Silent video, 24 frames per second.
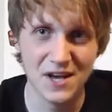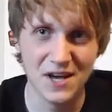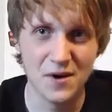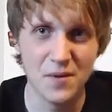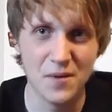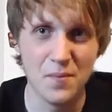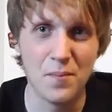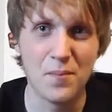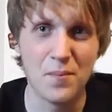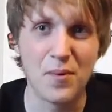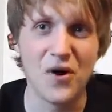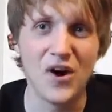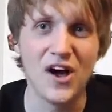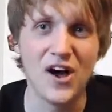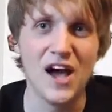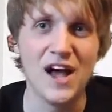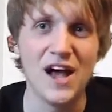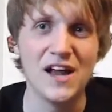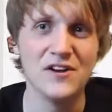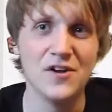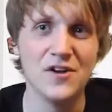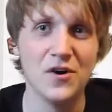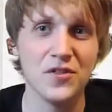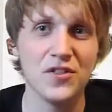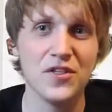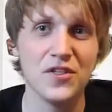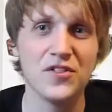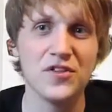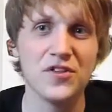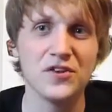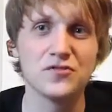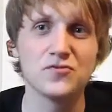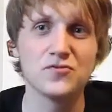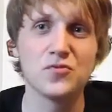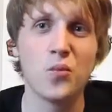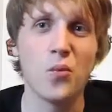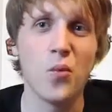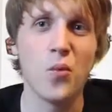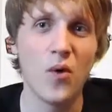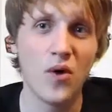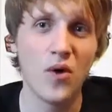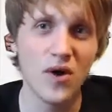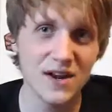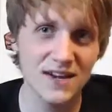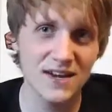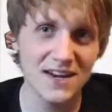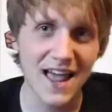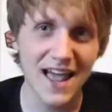but I know that there's
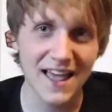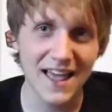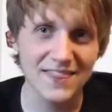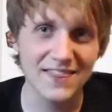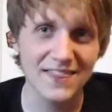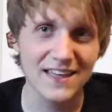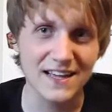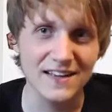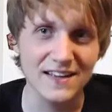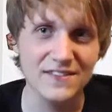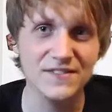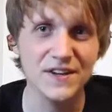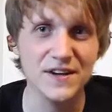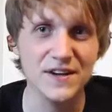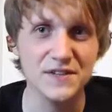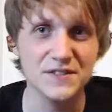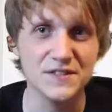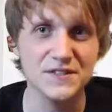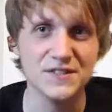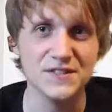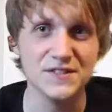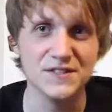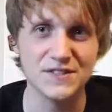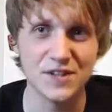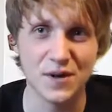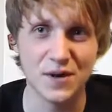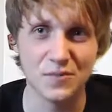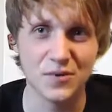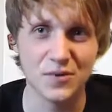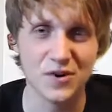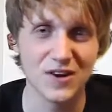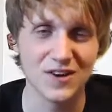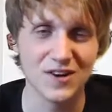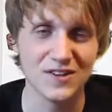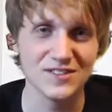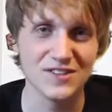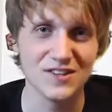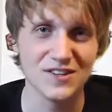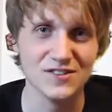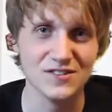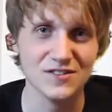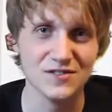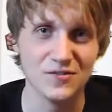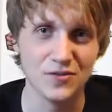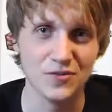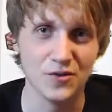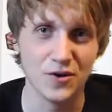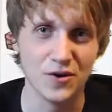one at the convention somewhere else on the floor,